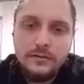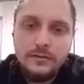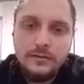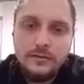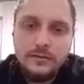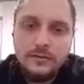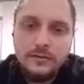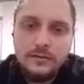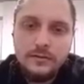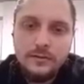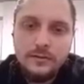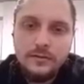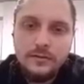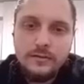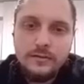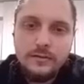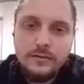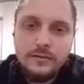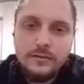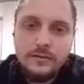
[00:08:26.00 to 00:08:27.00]

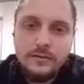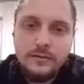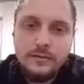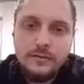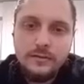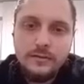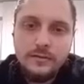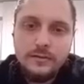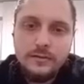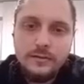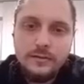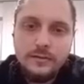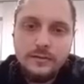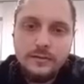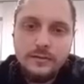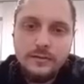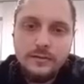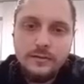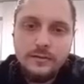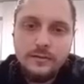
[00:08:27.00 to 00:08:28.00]

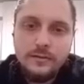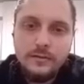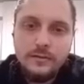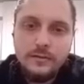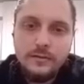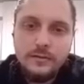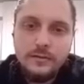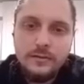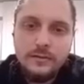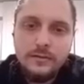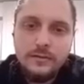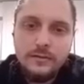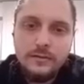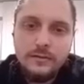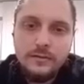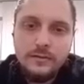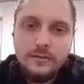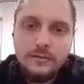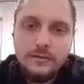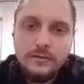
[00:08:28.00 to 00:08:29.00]

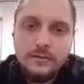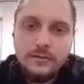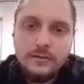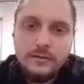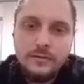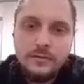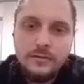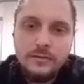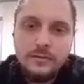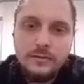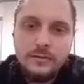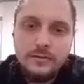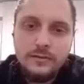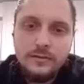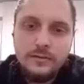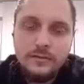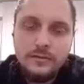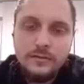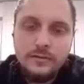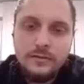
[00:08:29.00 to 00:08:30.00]

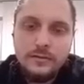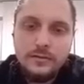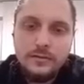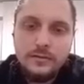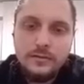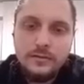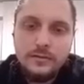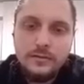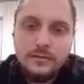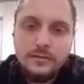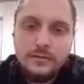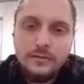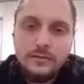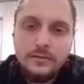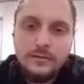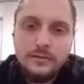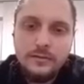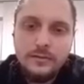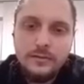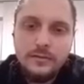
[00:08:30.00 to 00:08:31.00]

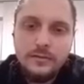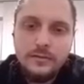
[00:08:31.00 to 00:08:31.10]
No words are spoken by the person on screen.